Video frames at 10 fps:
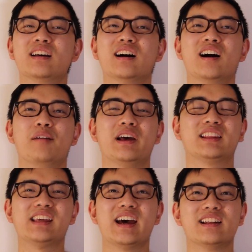um,
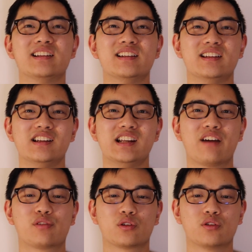at the end
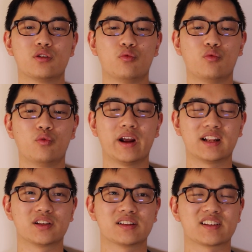never
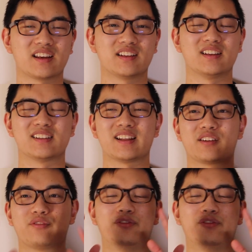went into his, his like